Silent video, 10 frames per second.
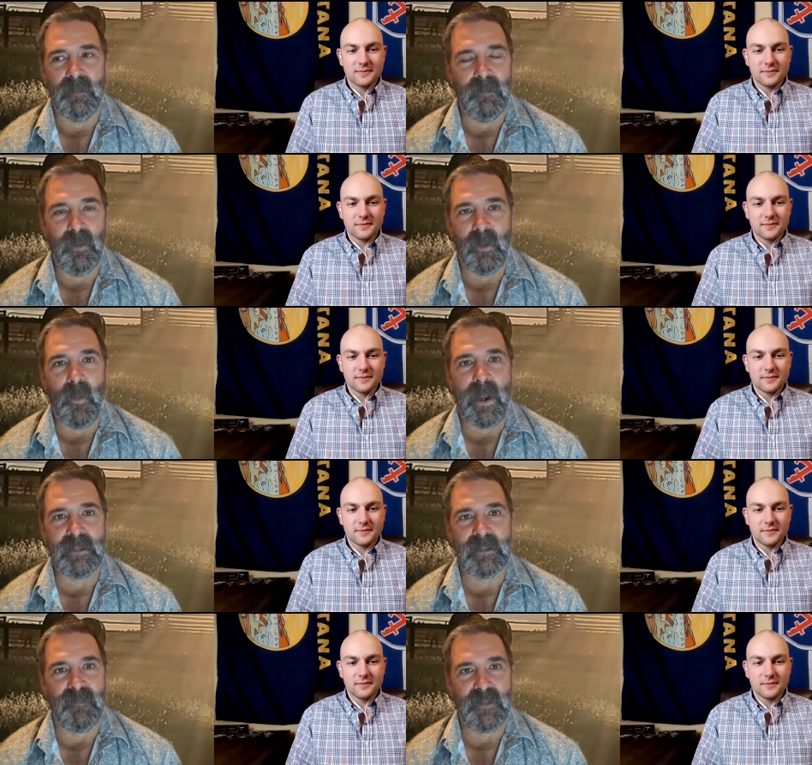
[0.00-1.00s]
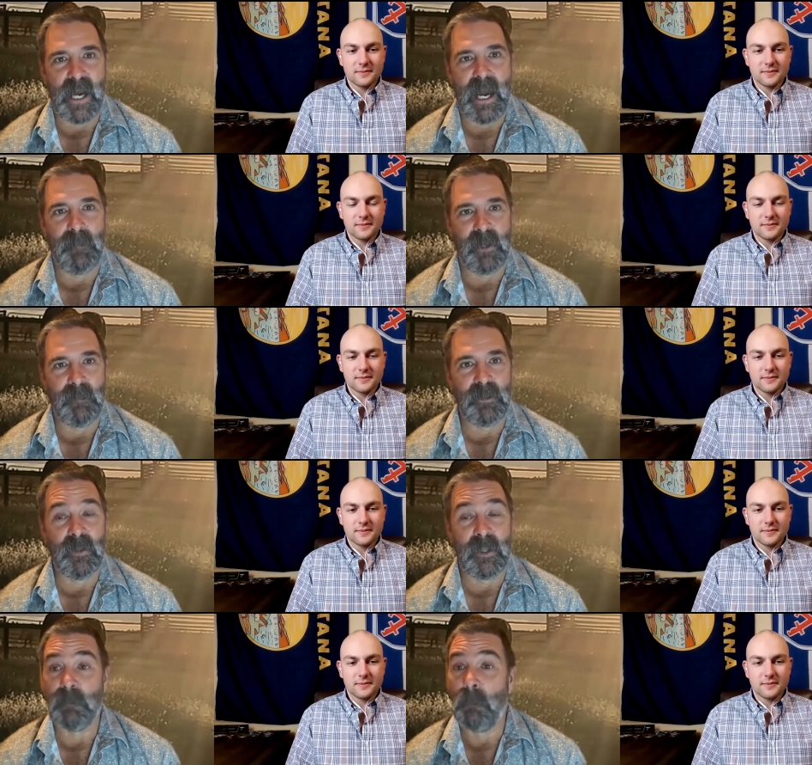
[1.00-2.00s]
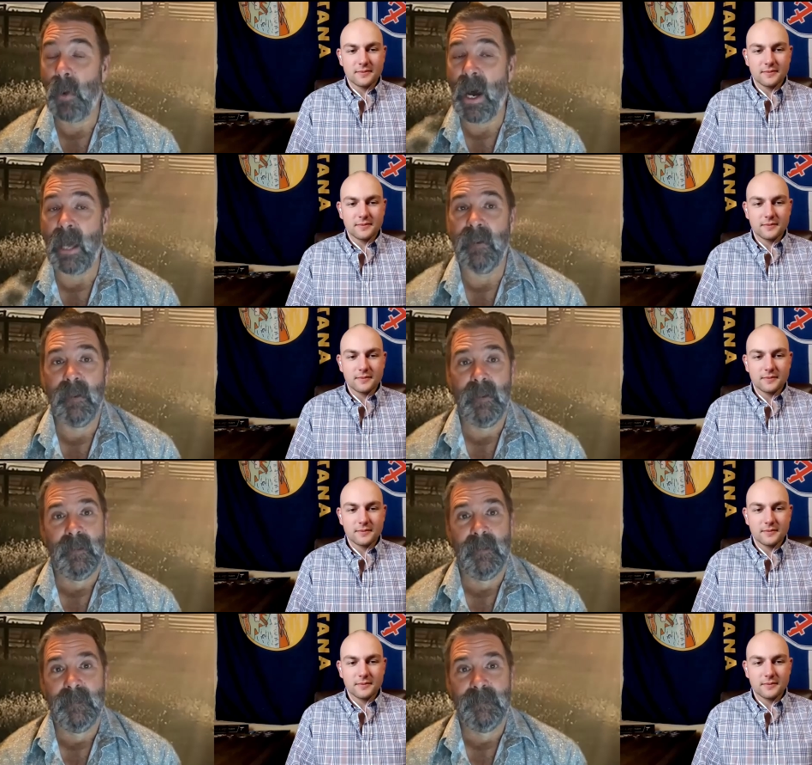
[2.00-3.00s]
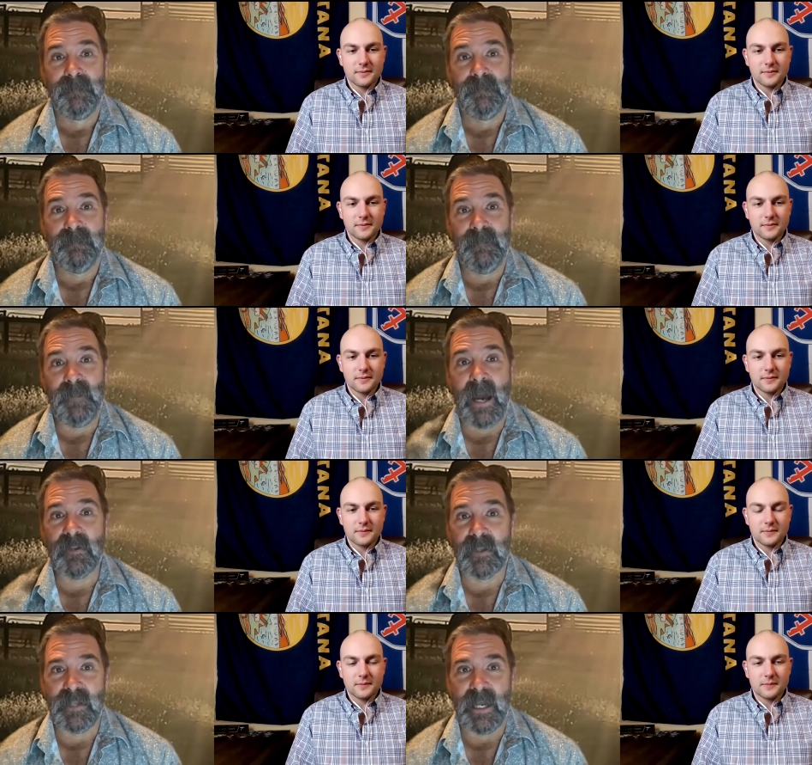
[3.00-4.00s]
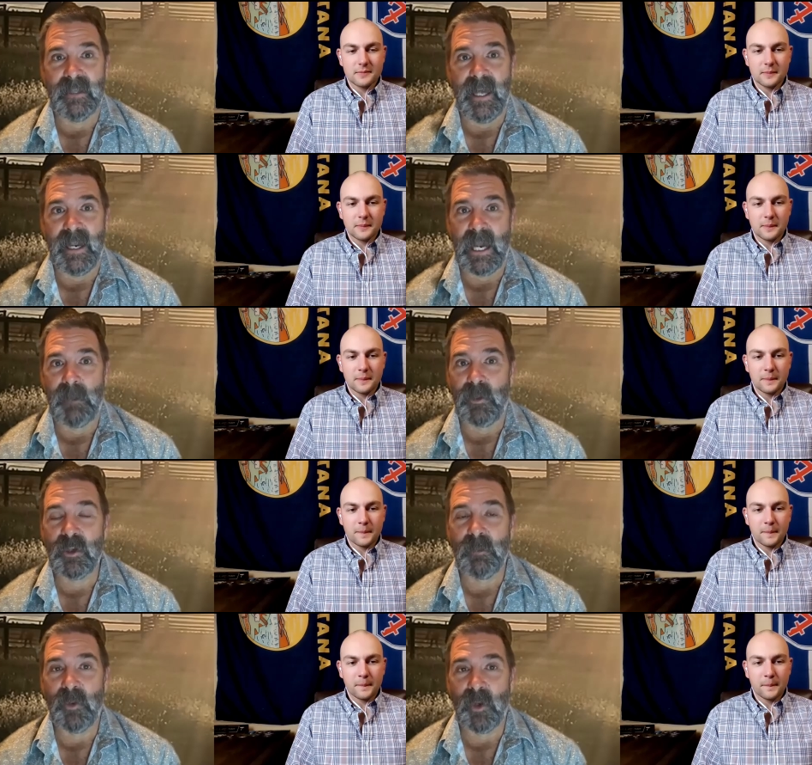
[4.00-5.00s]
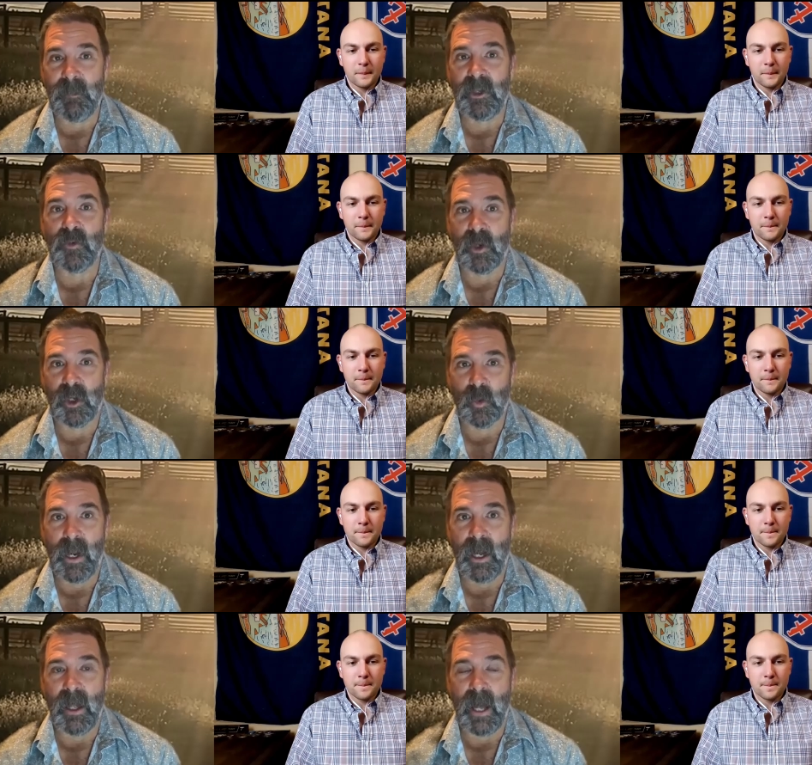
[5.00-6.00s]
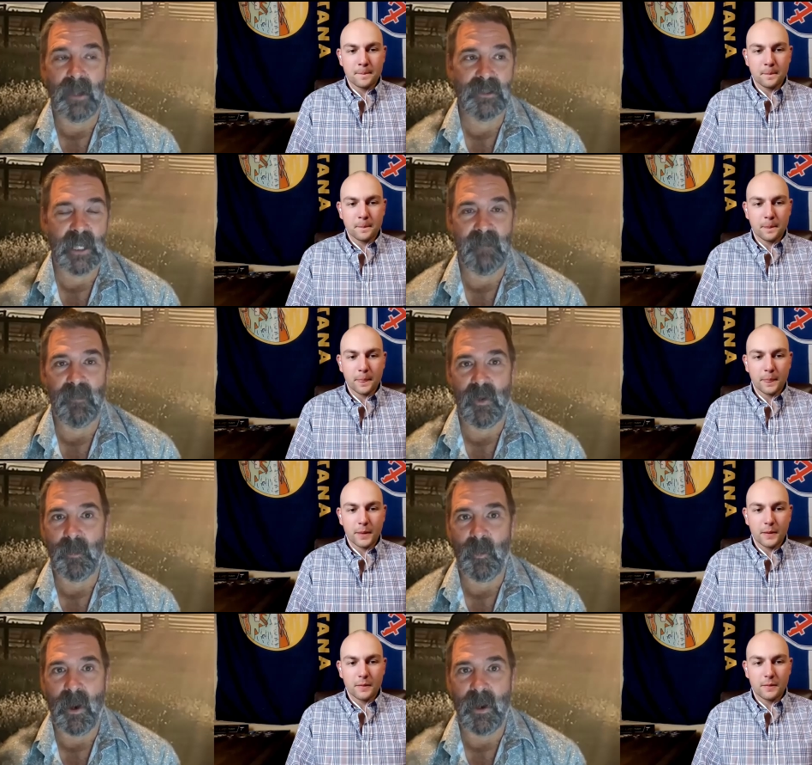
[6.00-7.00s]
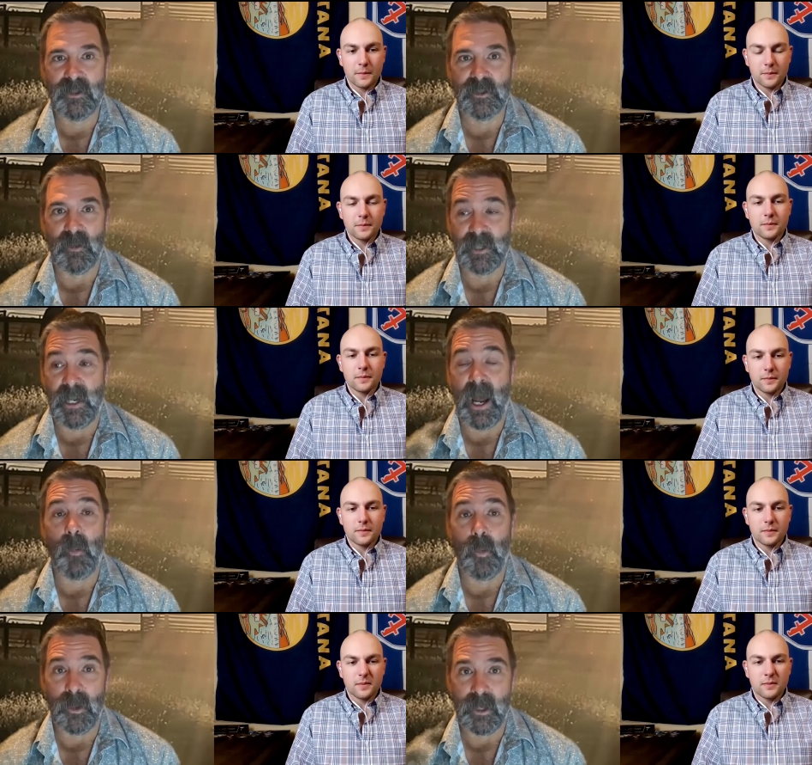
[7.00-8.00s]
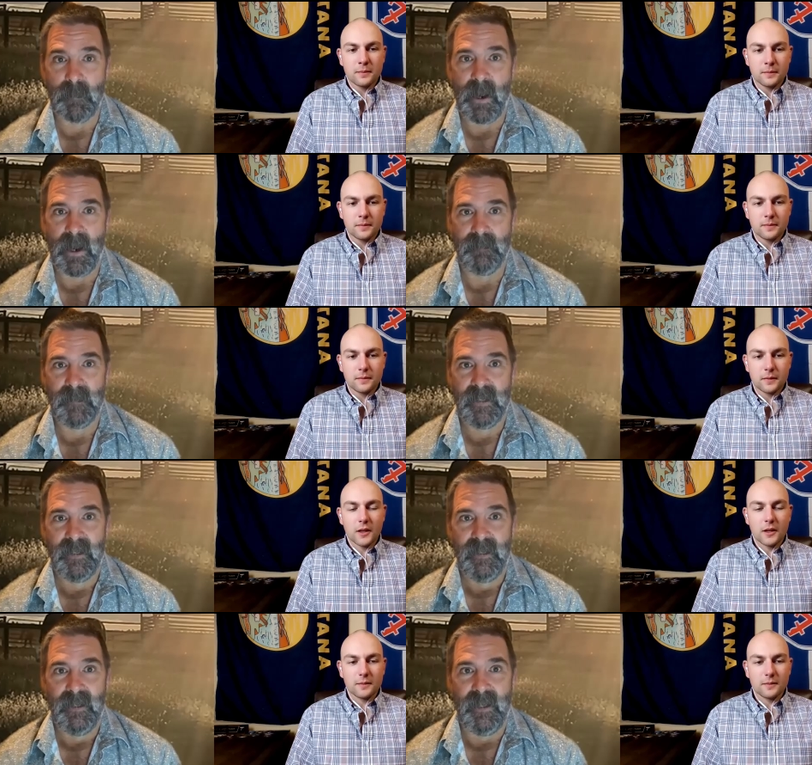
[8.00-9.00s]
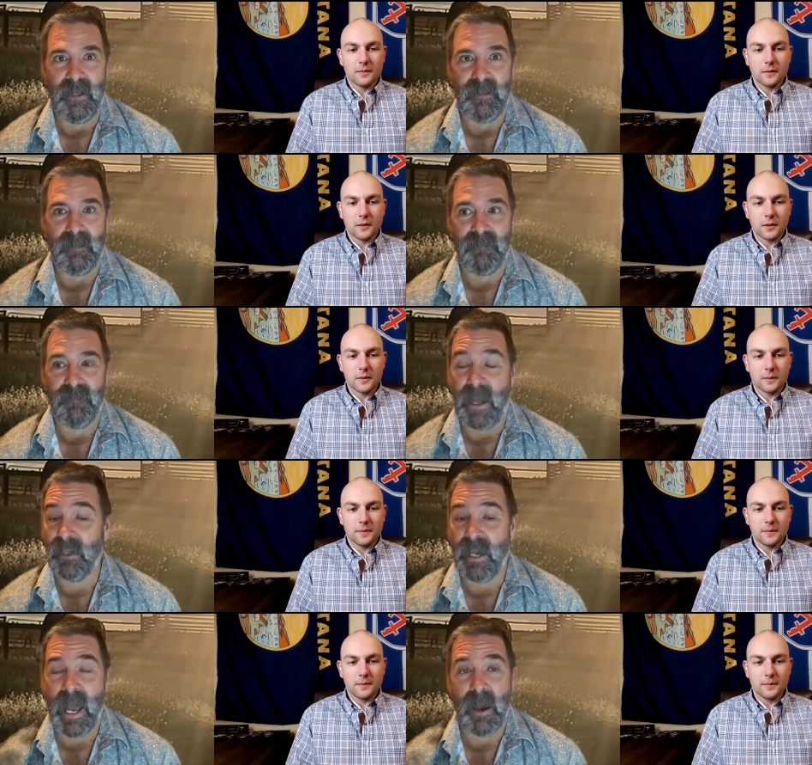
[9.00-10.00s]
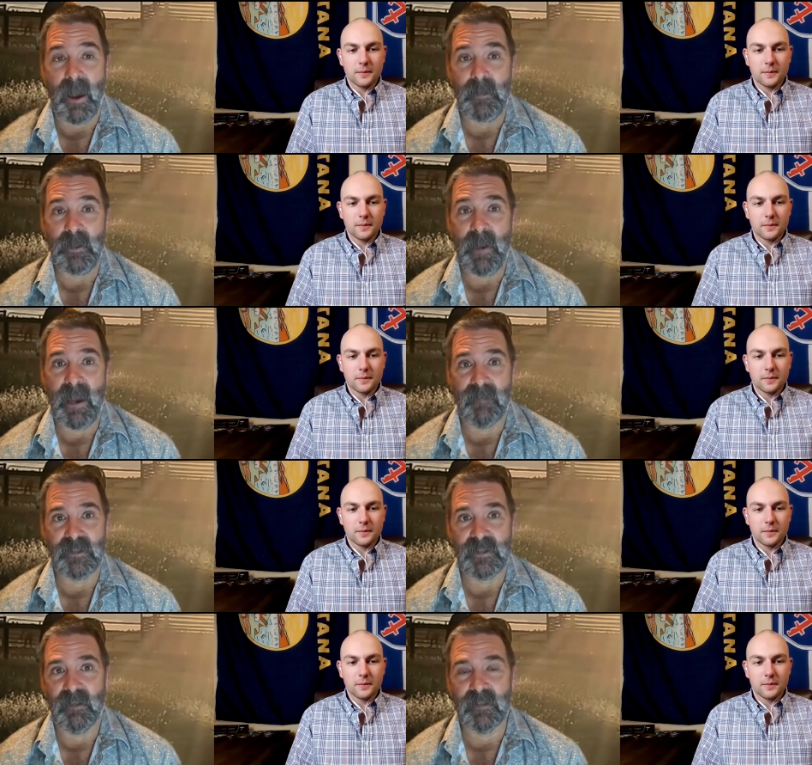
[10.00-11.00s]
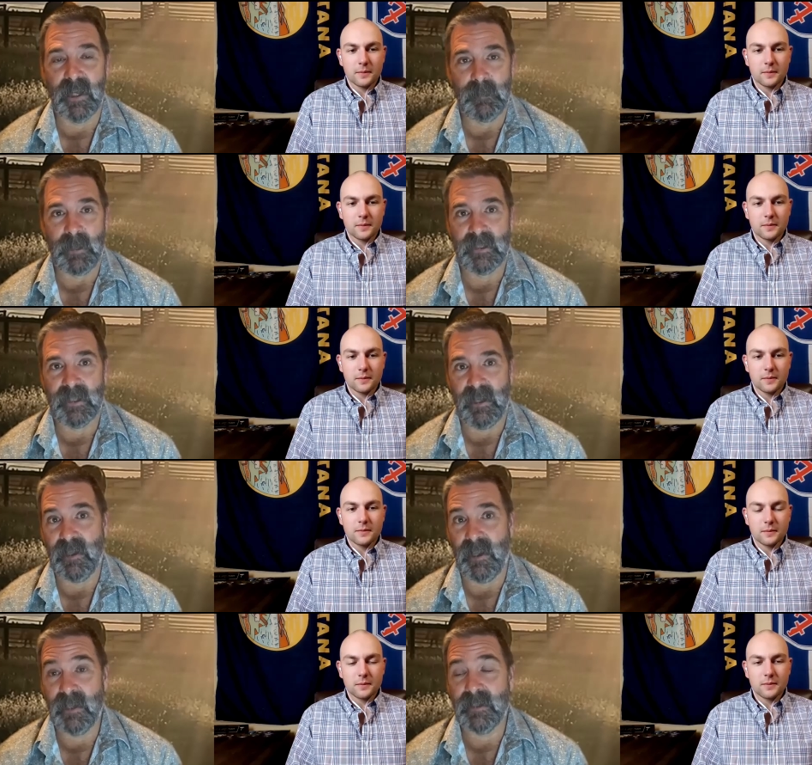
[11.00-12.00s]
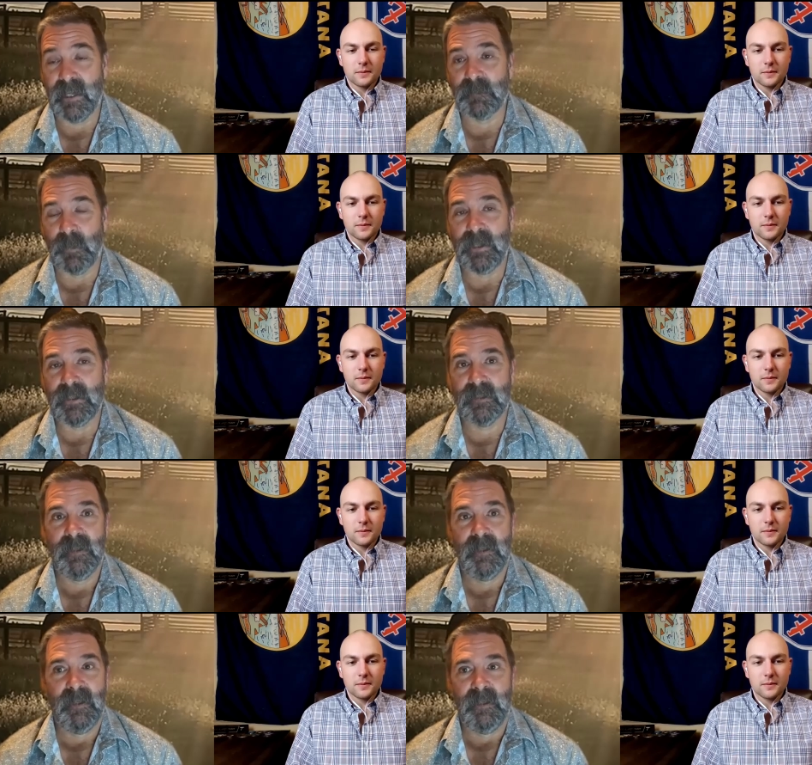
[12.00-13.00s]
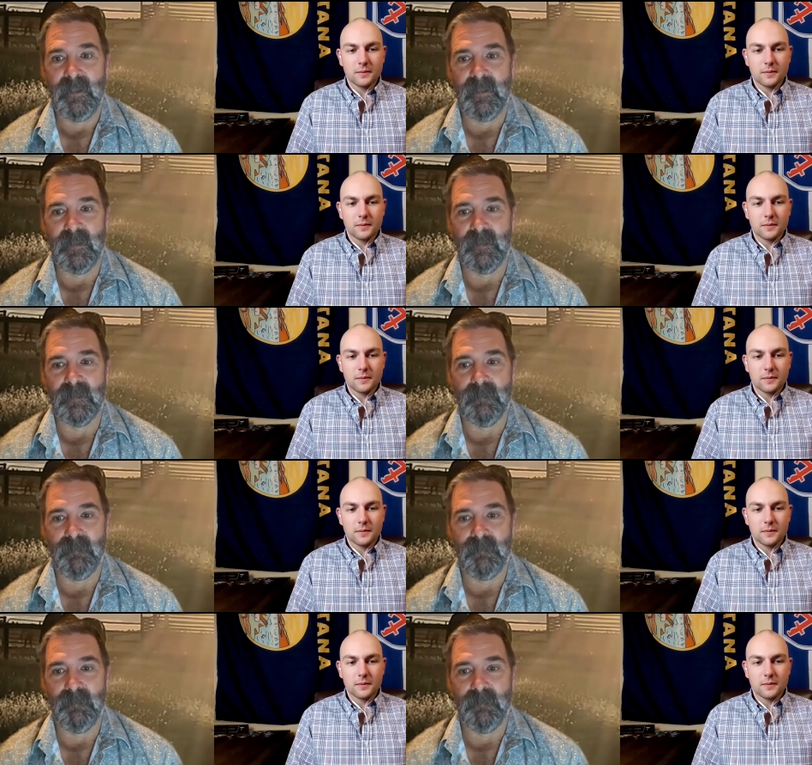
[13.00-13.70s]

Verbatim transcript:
Speaker 1: what a waste of time that I'm doing this. But now you can take that animal and you can put him into a corral outside of an open water source and not worry about him. Yeah, and yeah. that can happen. I mean, you may have to segregate them like that, and it, and it takes place, you know,